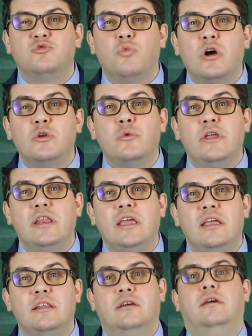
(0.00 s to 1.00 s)
what do we
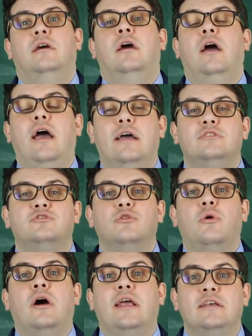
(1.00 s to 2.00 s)
need, and
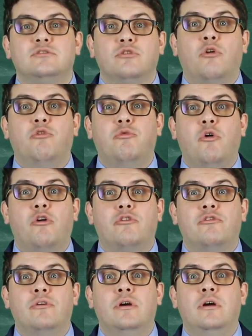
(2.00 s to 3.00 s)
so on and so forth.